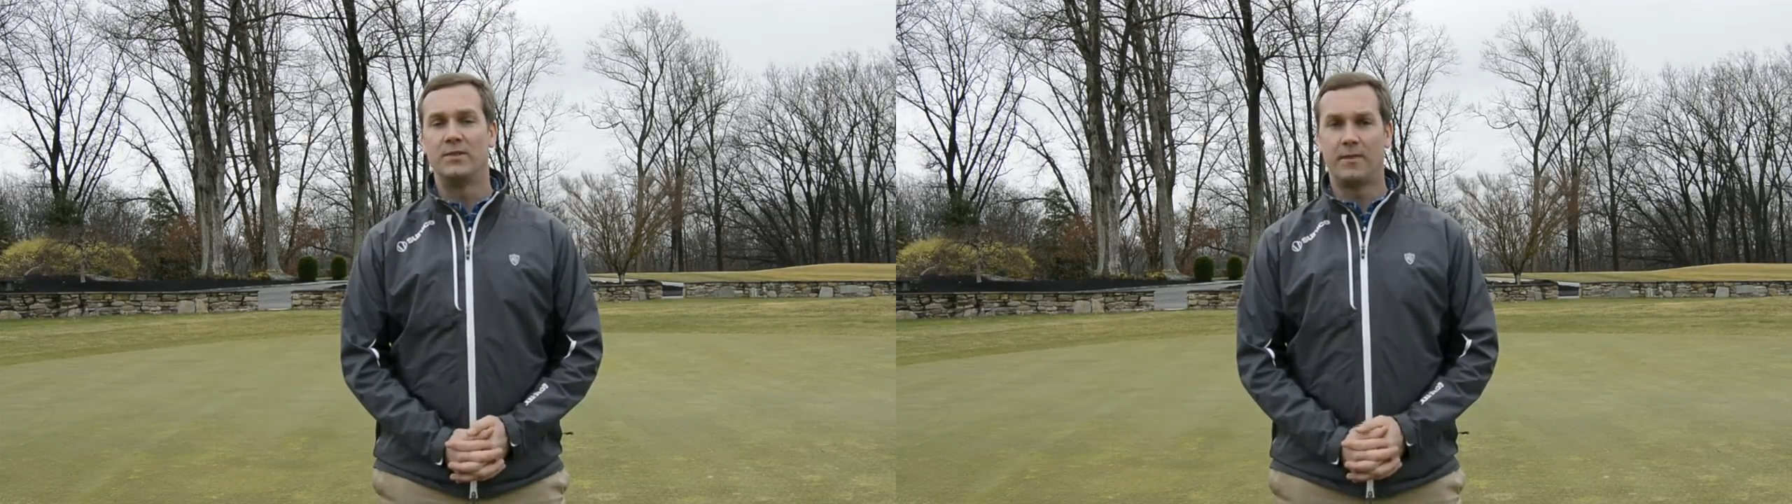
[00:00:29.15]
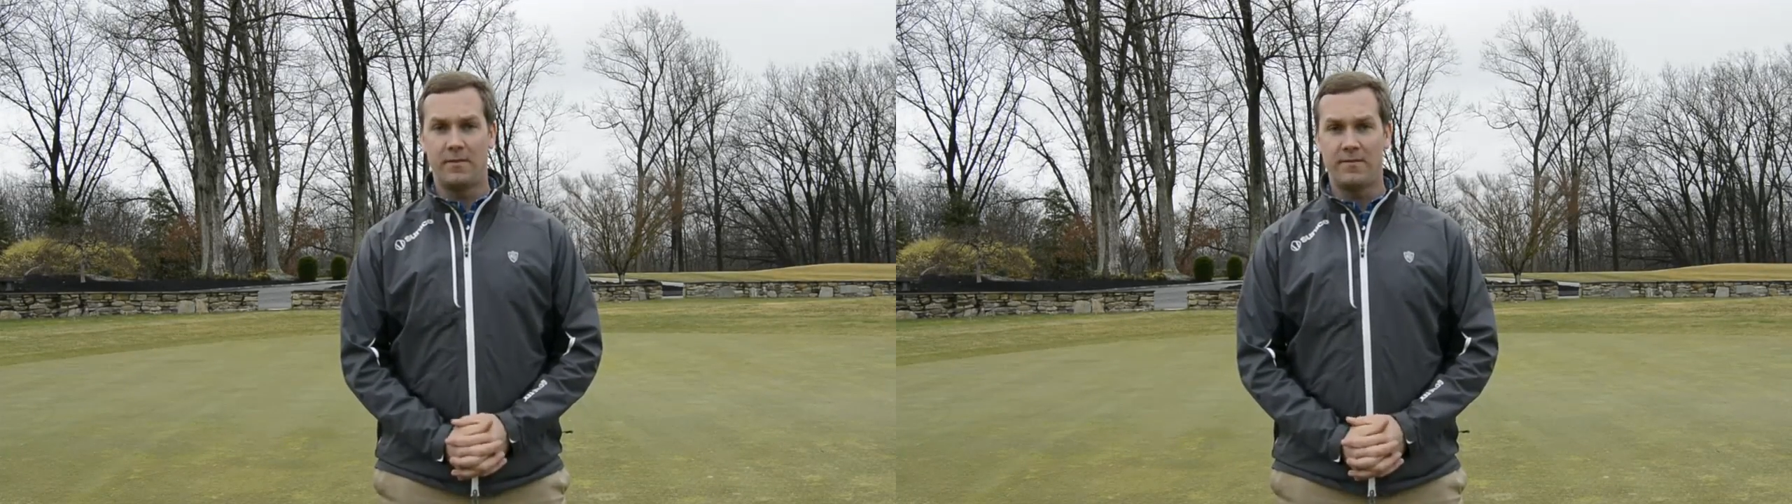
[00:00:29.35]

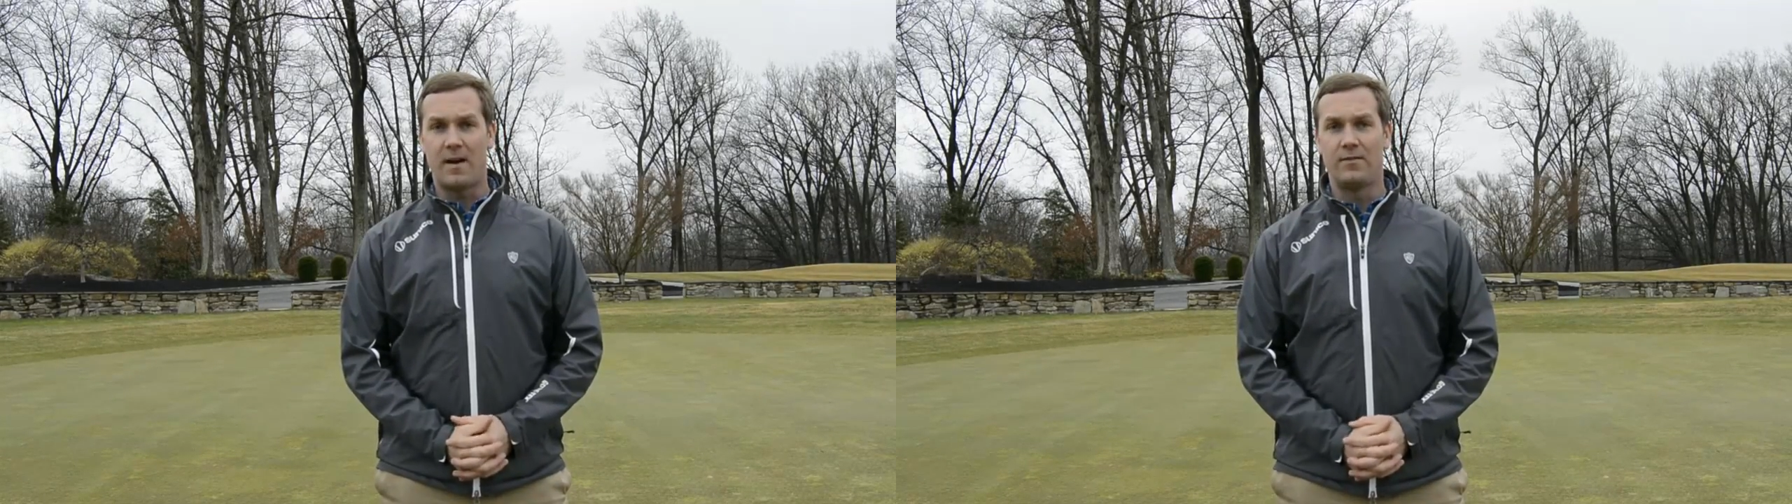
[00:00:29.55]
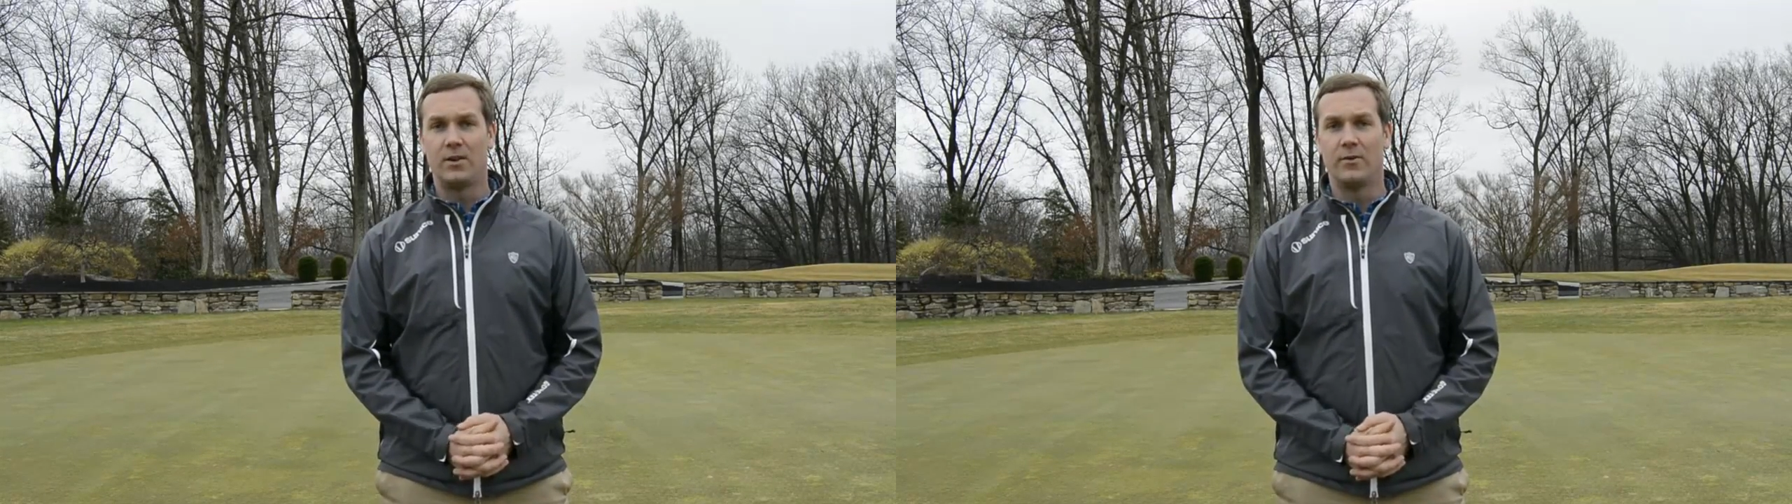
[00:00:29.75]

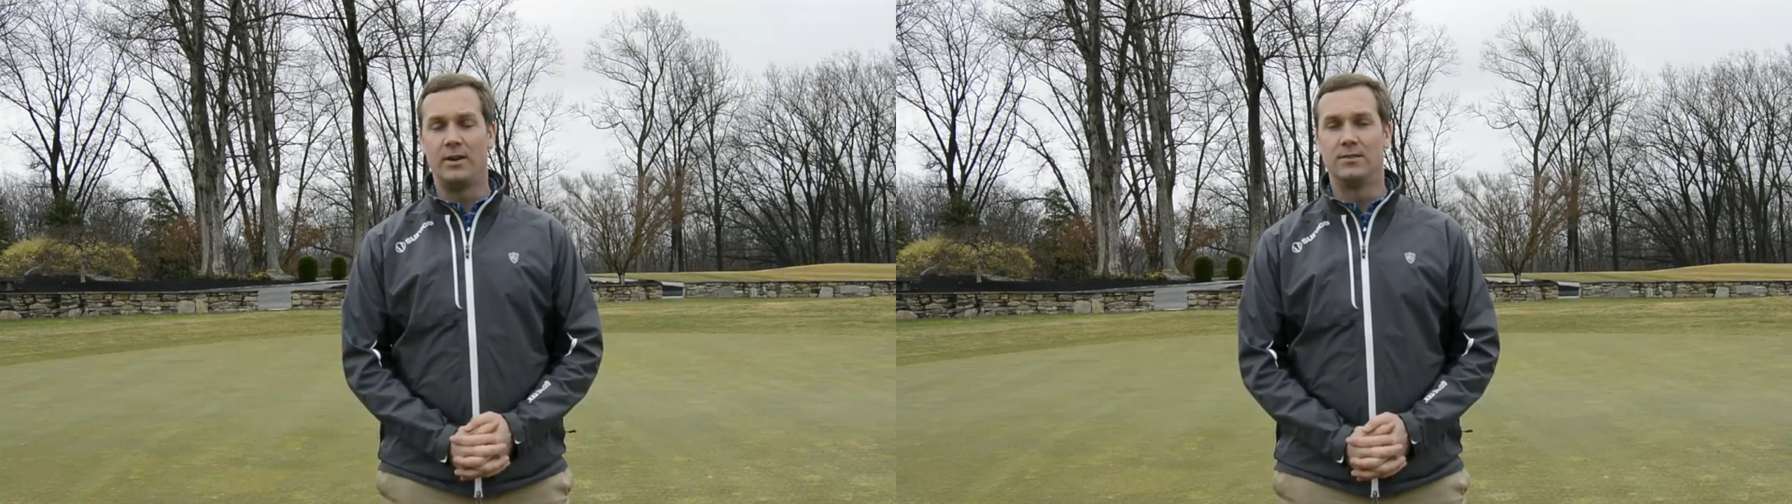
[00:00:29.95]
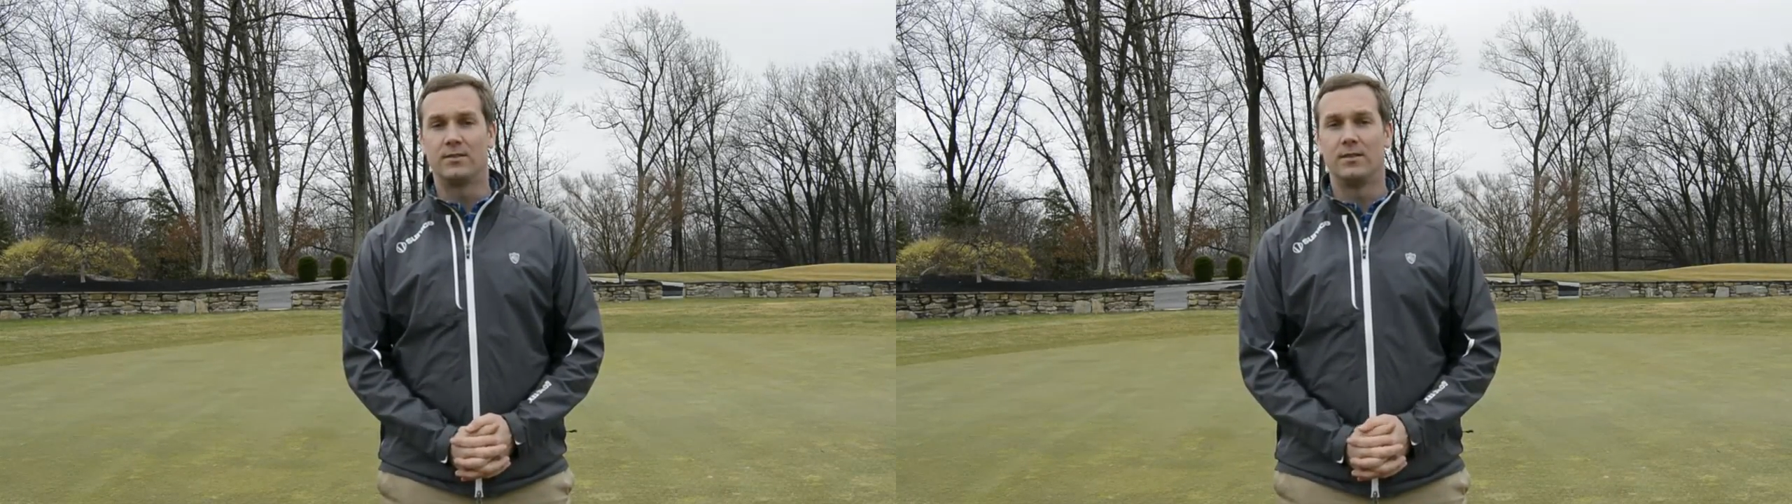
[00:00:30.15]
55
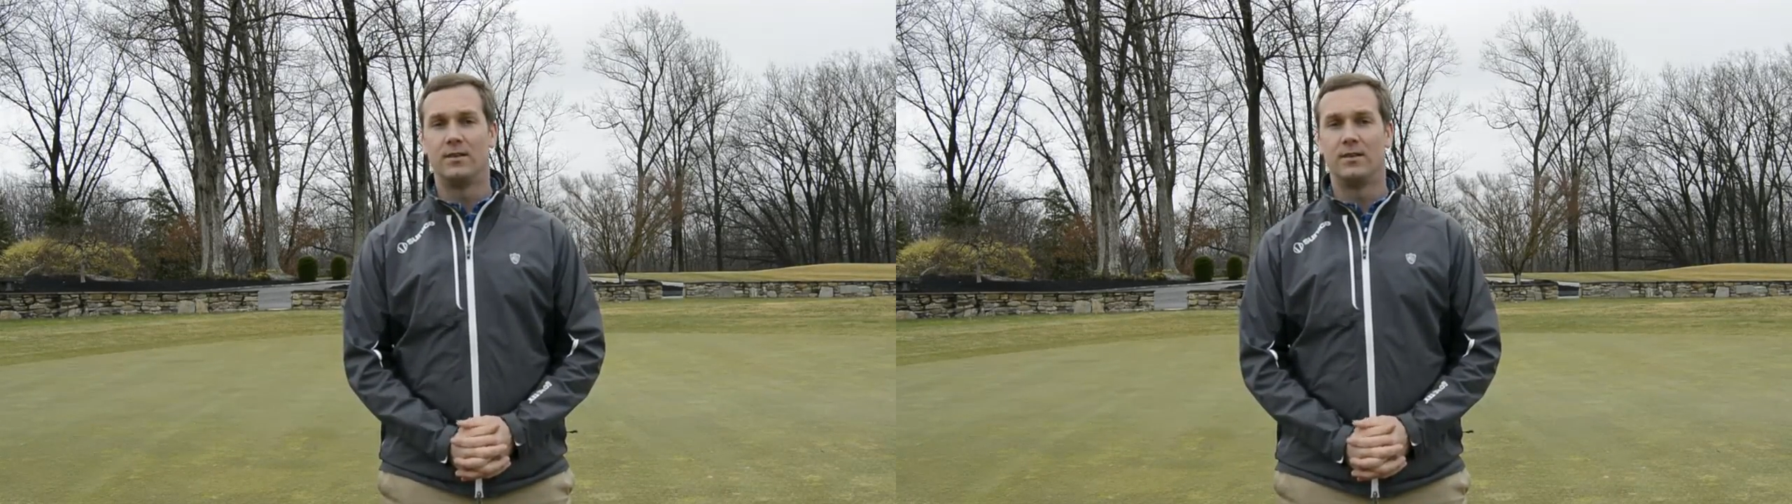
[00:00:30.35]
degrees.